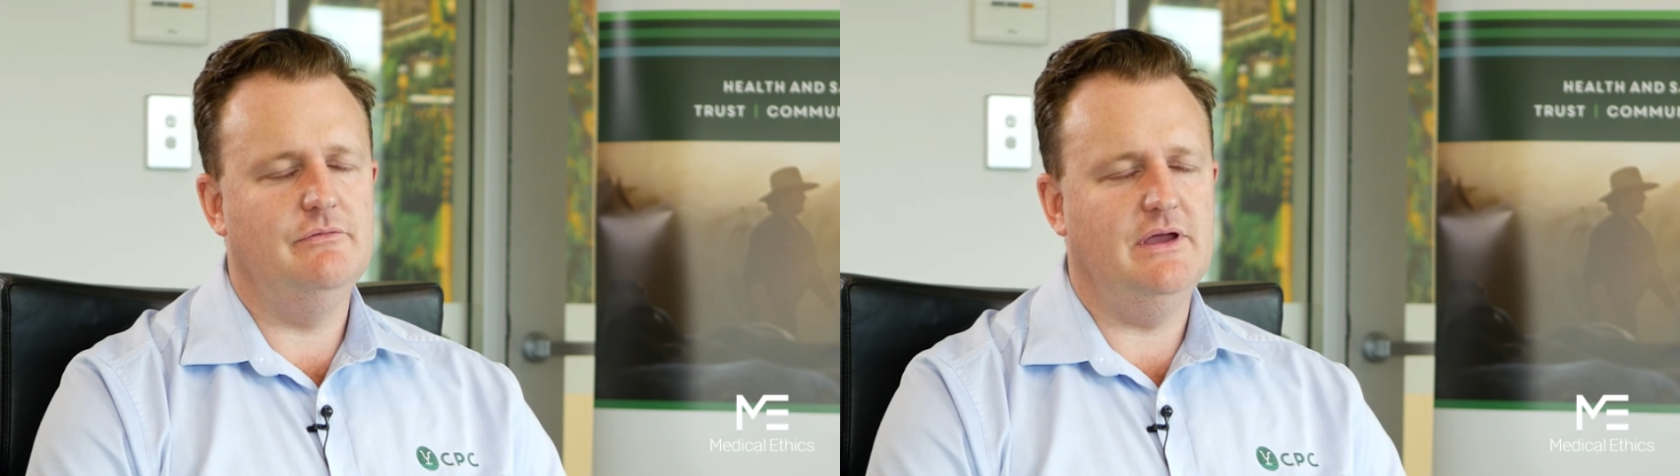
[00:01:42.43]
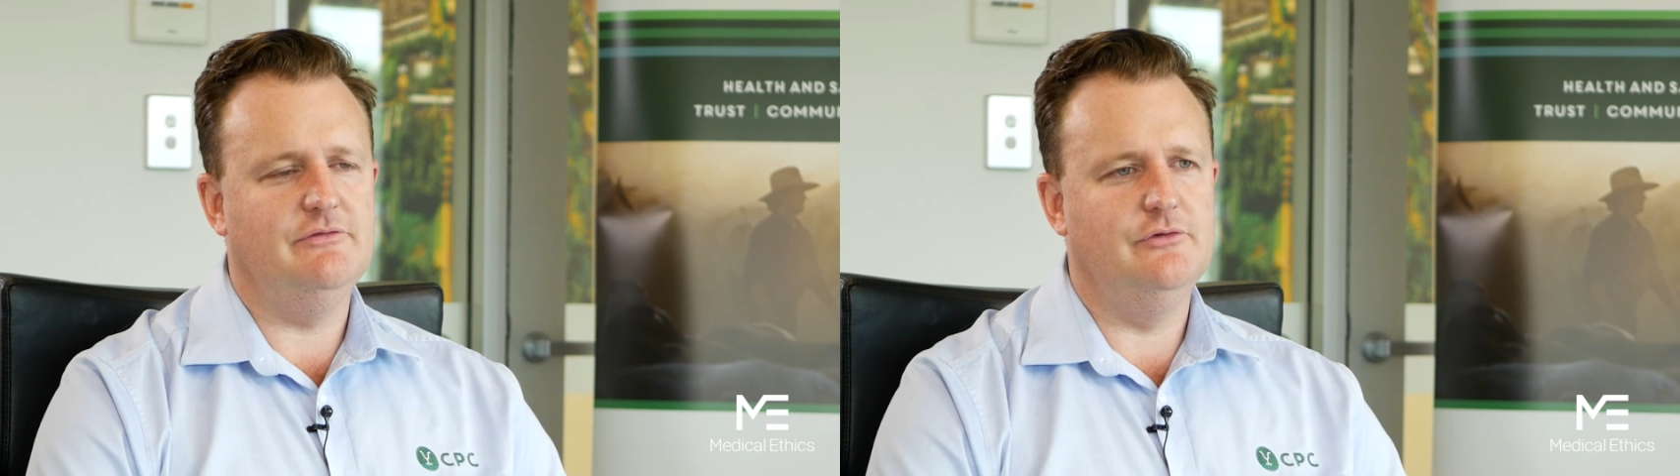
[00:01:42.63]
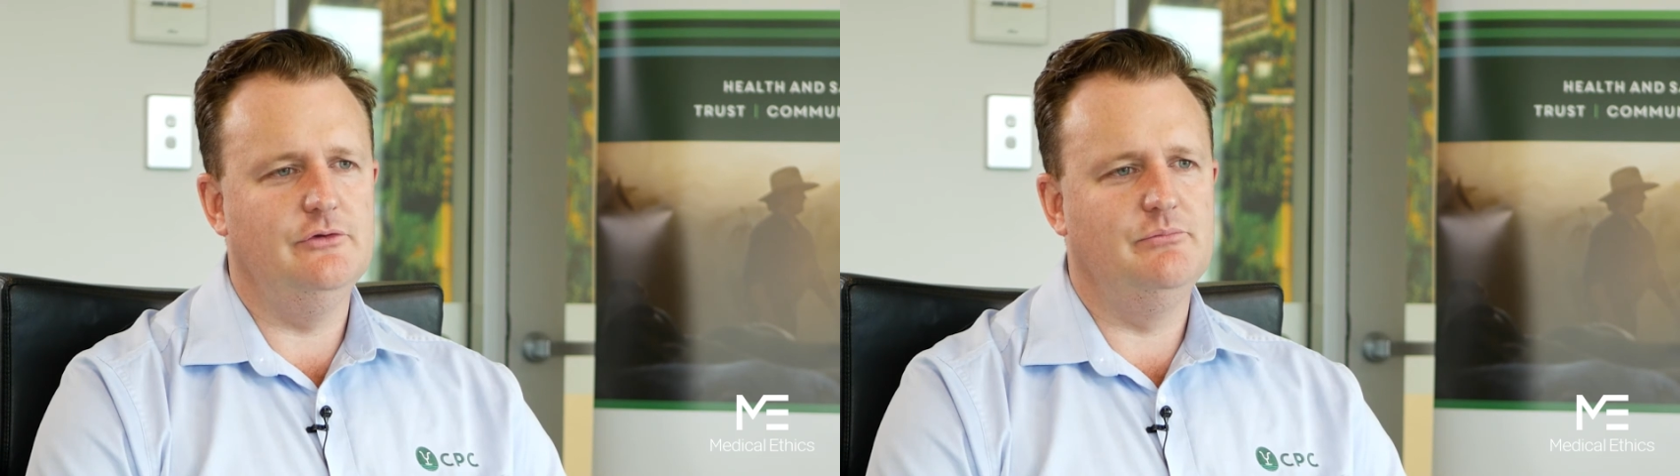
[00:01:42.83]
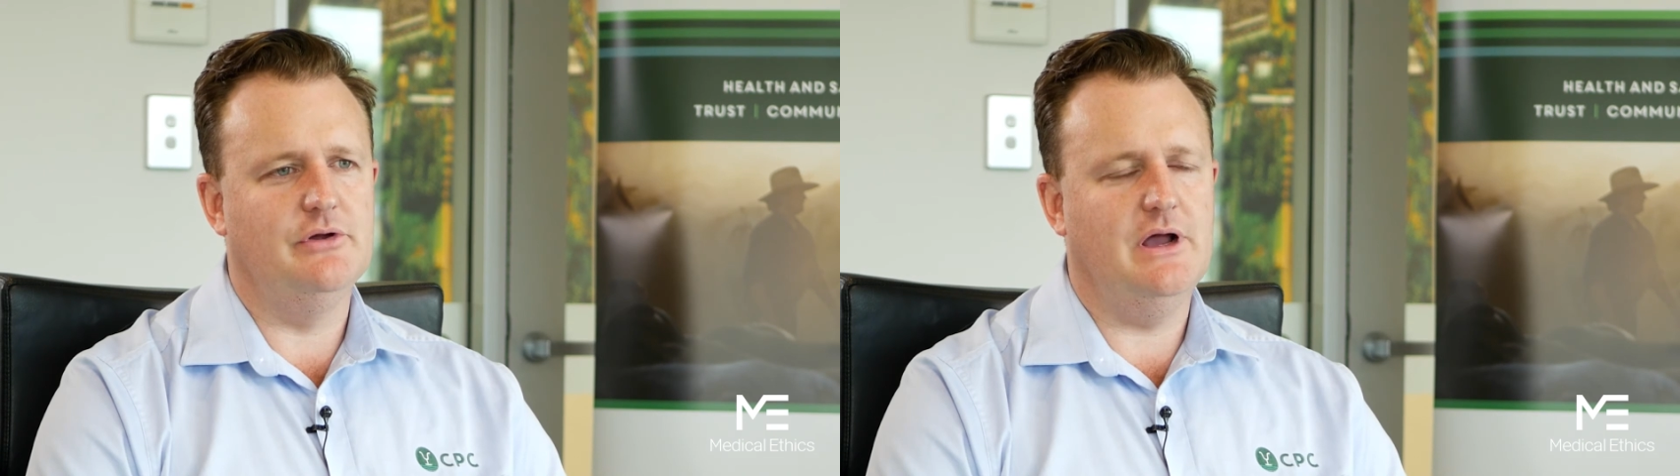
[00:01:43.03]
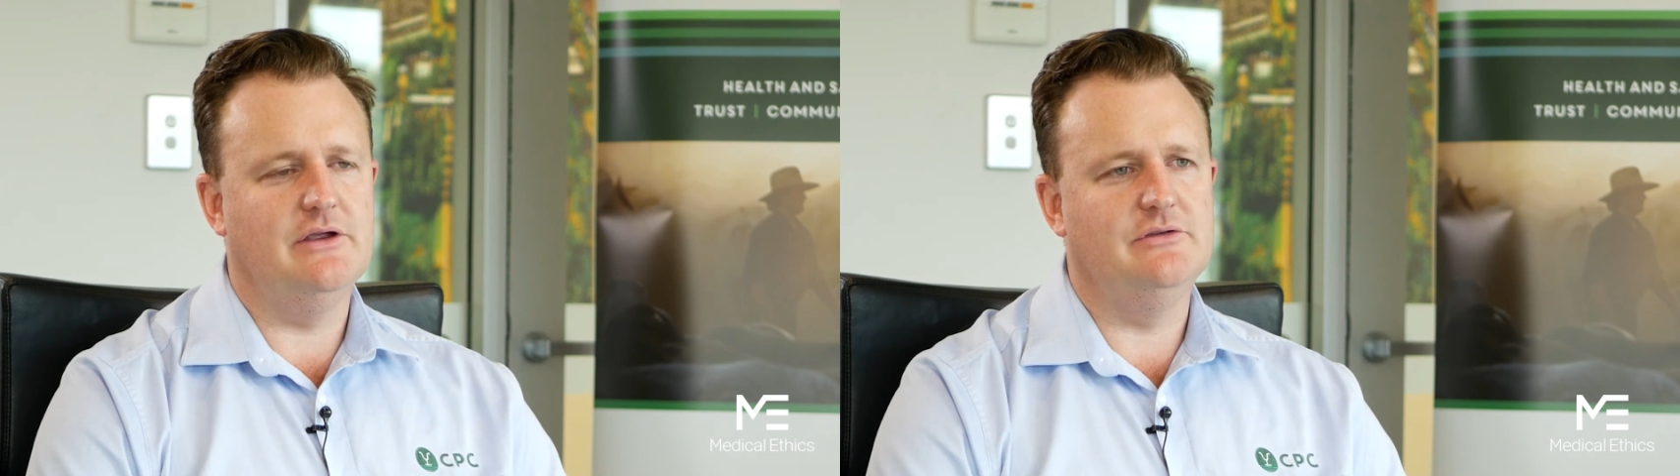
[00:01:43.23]
that food
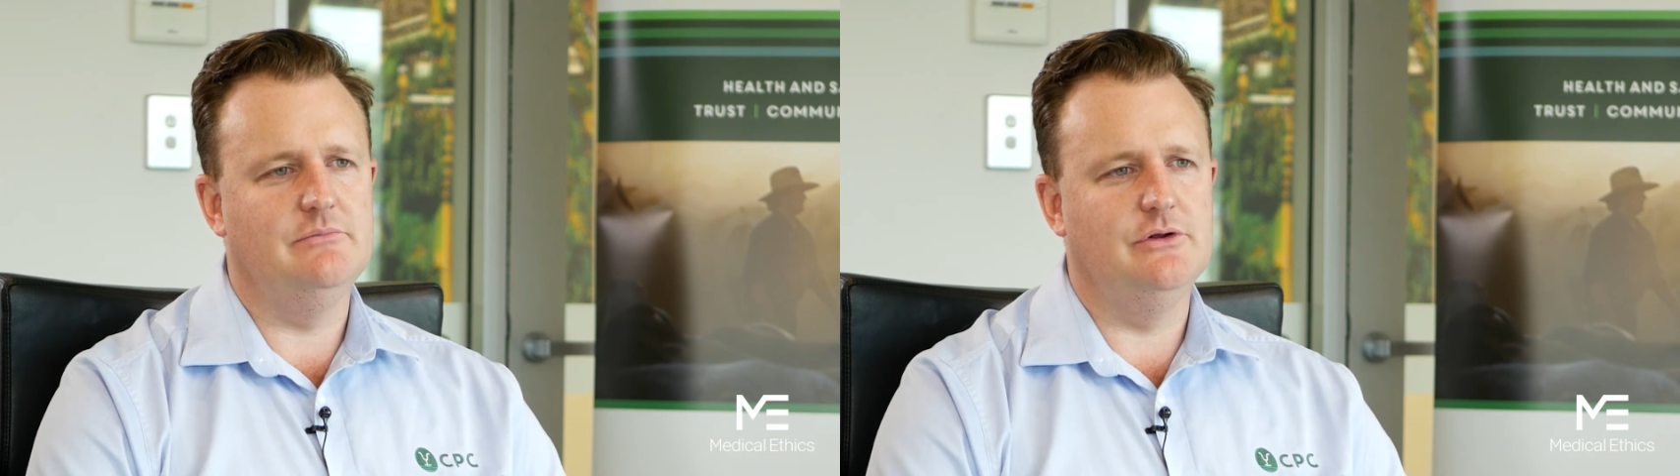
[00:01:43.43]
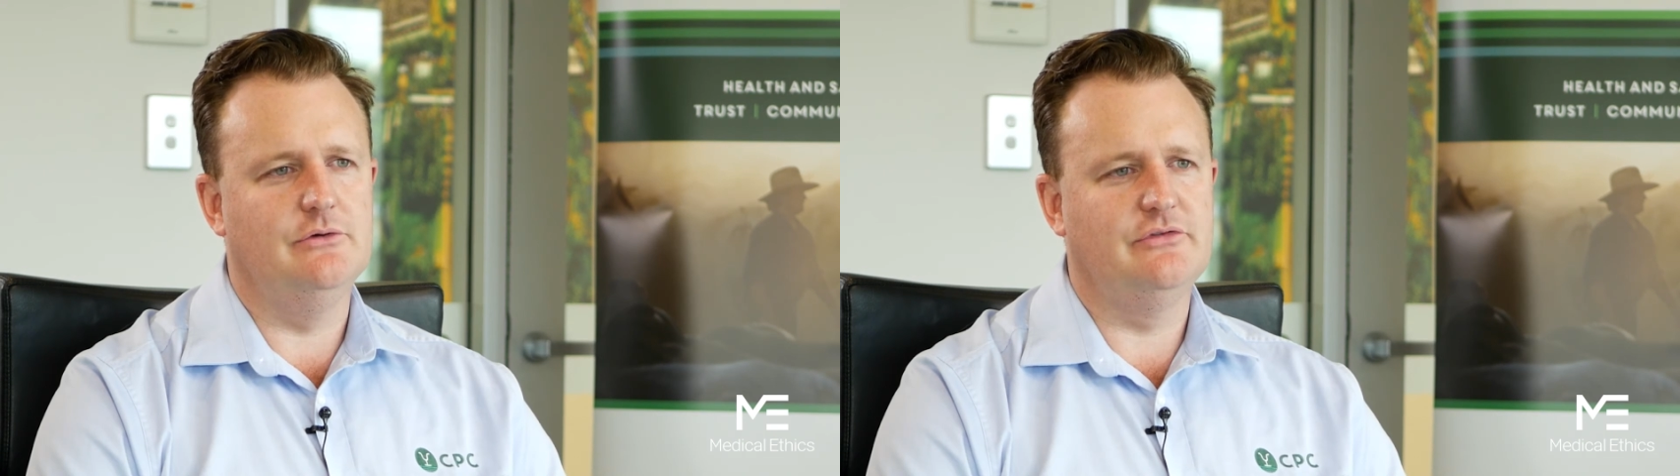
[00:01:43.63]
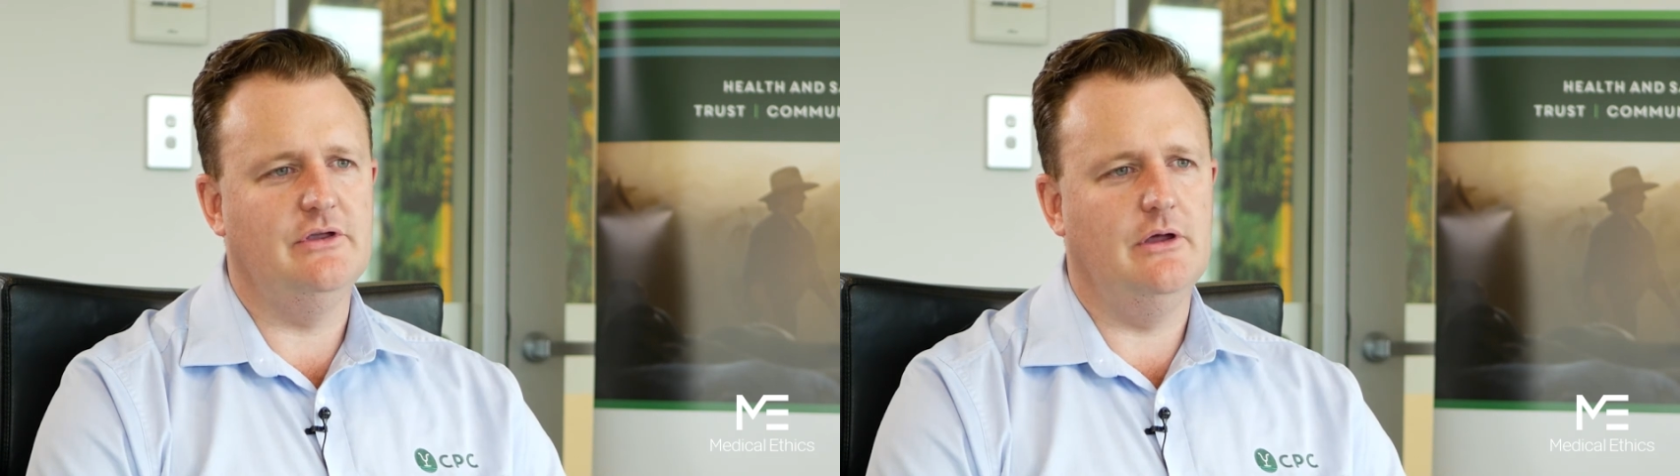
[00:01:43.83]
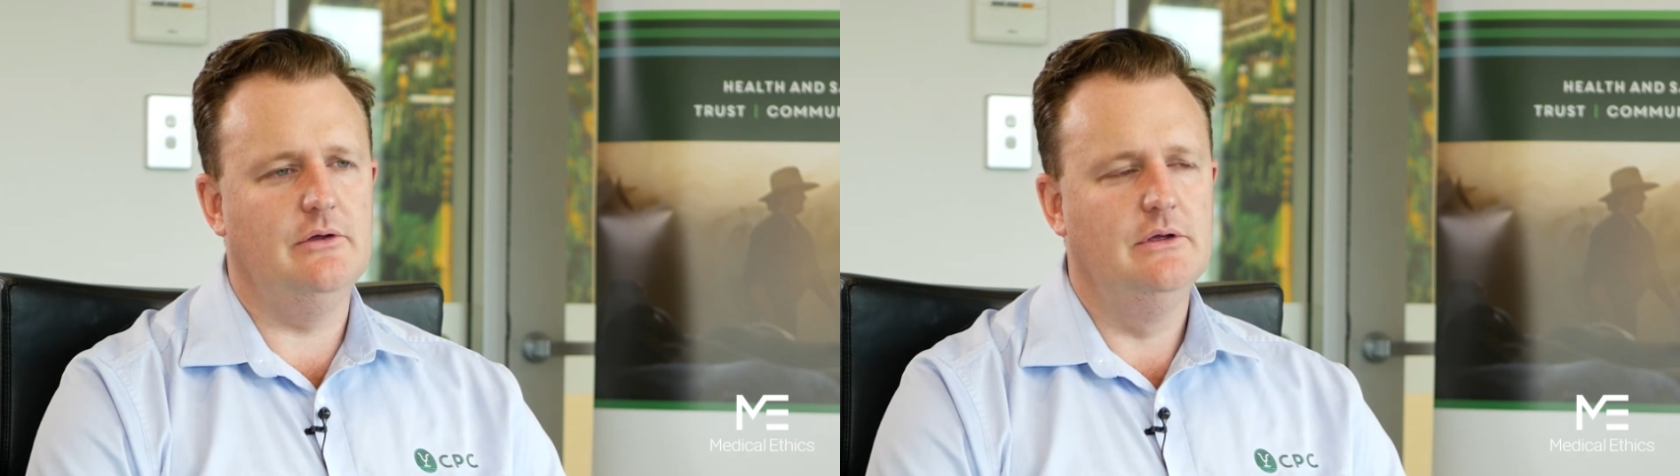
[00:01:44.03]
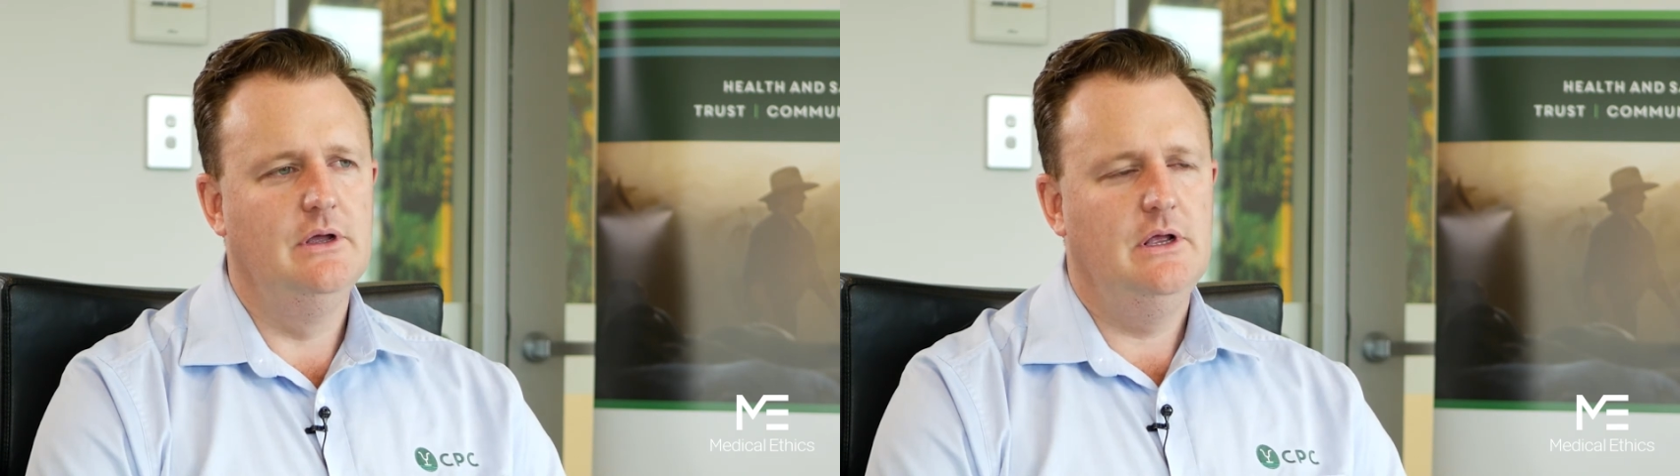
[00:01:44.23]
production but also